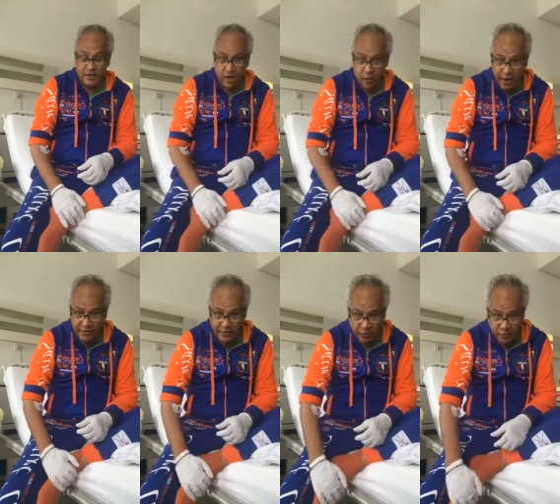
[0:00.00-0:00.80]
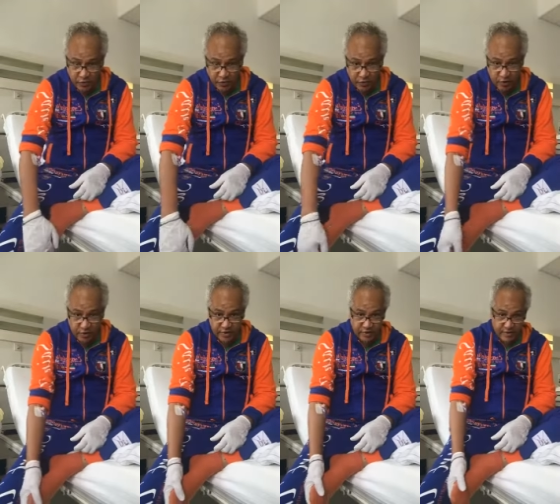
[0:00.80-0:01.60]
Awes will
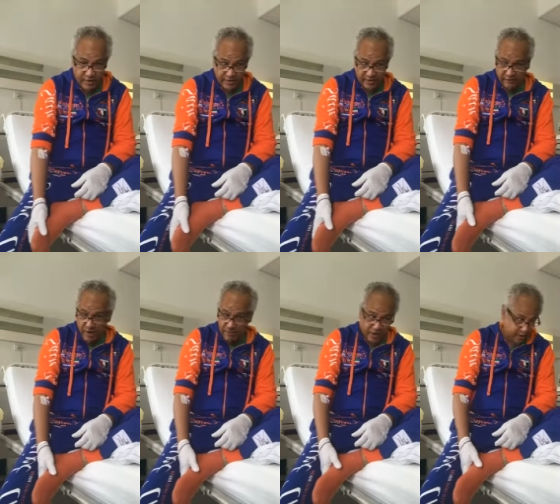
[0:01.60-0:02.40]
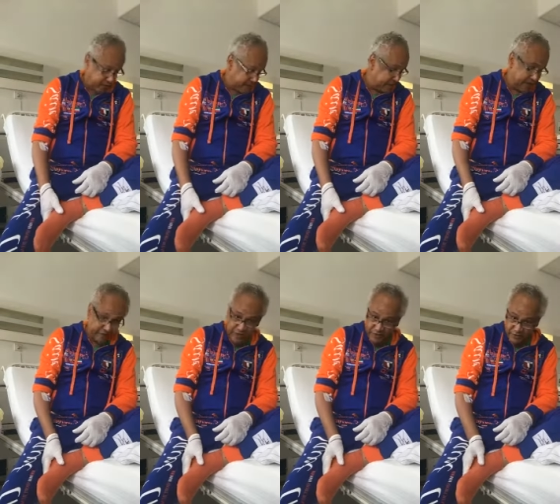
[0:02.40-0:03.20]
restore the family of Abdul
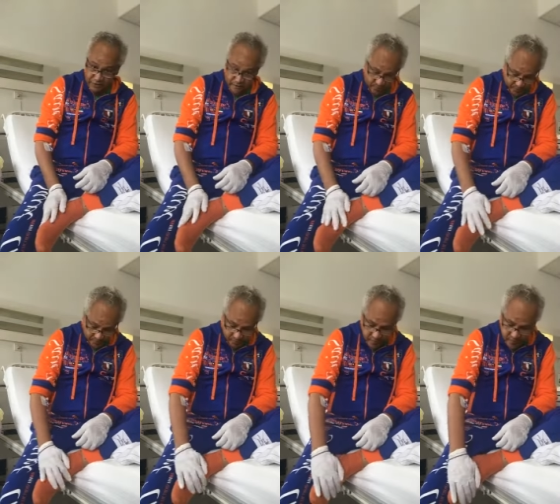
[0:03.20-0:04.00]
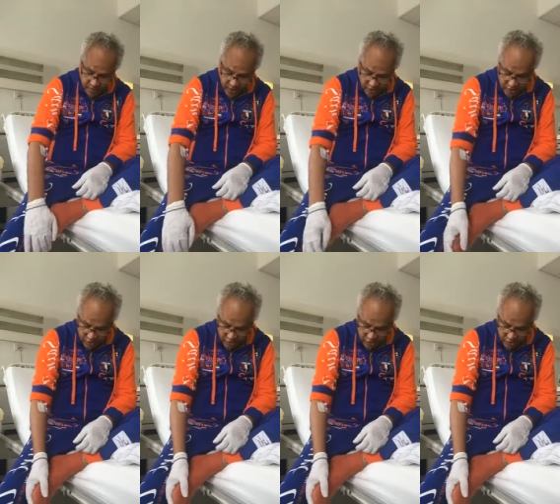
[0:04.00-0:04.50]
Aziz, Engineer